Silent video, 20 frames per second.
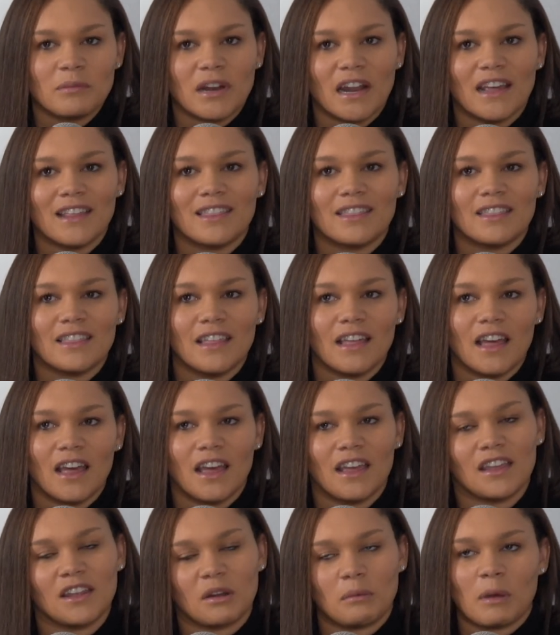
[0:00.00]
but
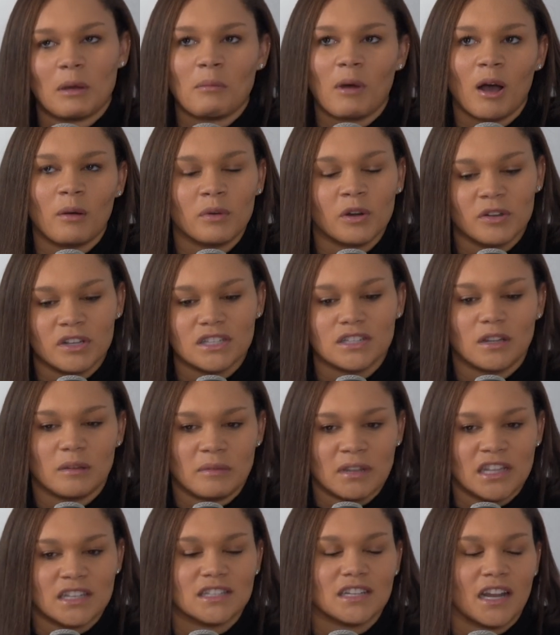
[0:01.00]
my mom would always tell
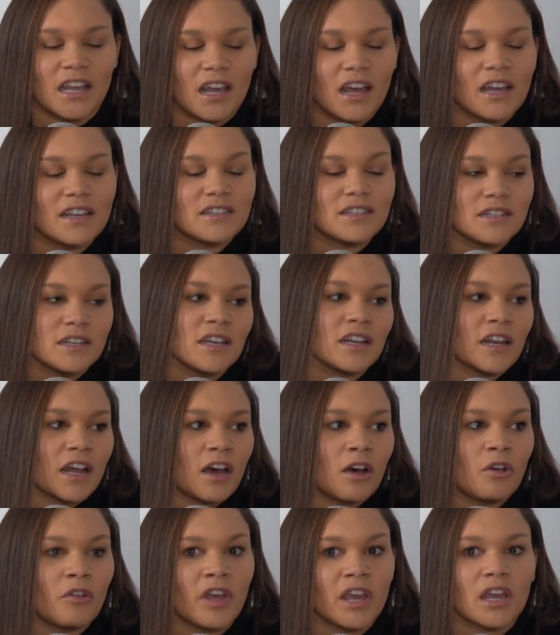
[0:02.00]
me this, and I see it
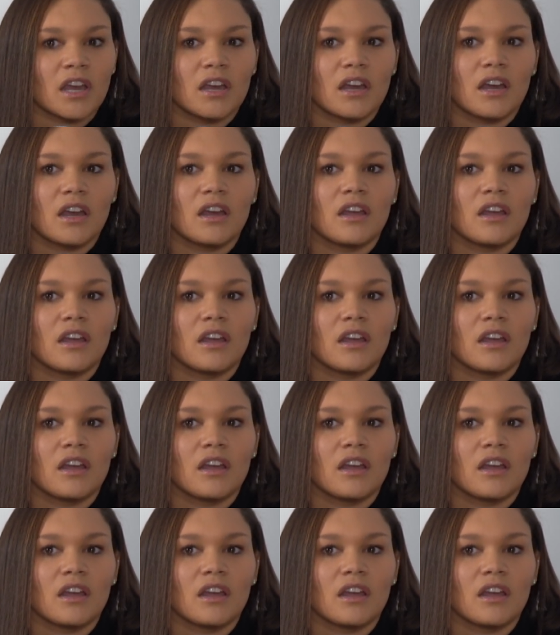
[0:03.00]
now. Like,